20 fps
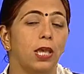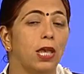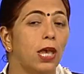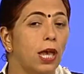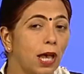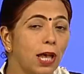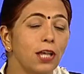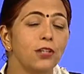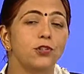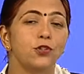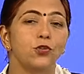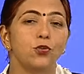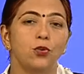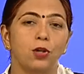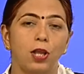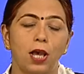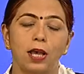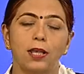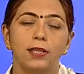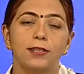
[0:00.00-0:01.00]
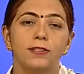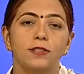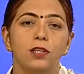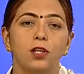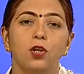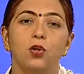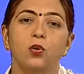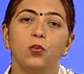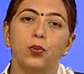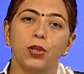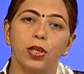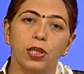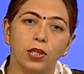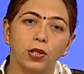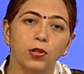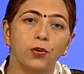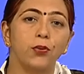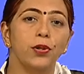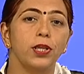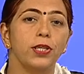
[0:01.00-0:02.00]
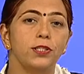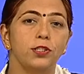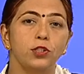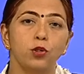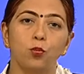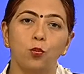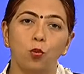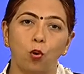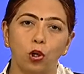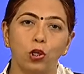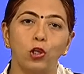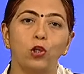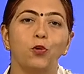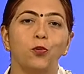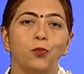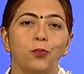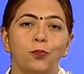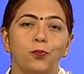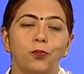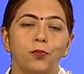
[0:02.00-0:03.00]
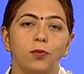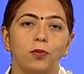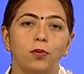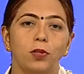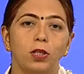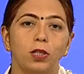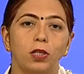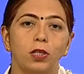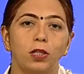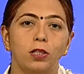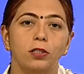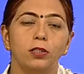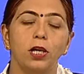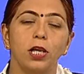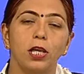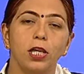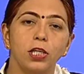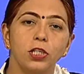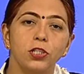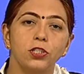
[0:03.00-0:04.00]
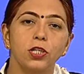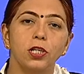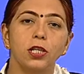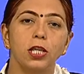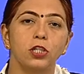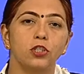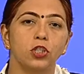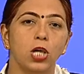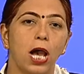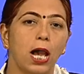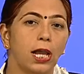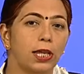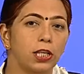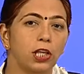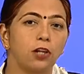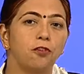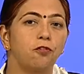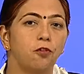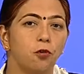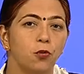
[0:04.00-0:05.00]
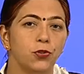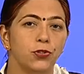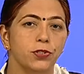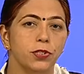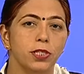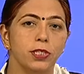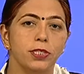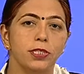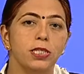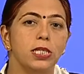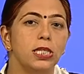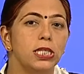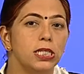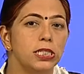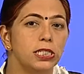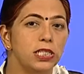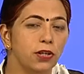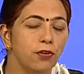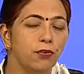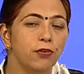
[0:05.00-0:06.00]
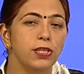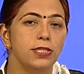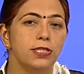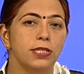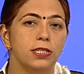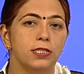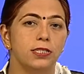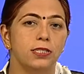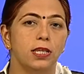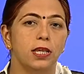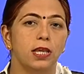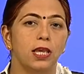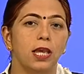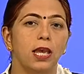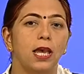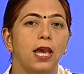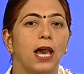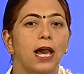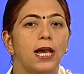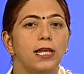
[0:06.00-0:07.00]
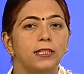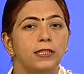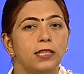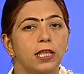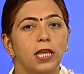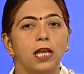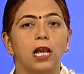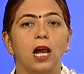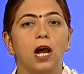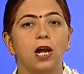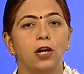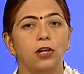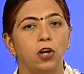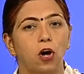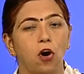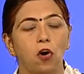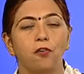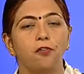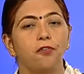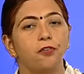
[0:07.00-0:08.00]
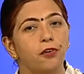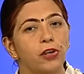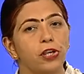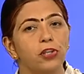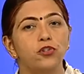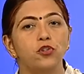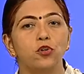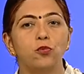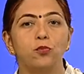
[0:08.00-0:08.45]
As soon as we increase the volume, the interationic forces decreases and they are now free to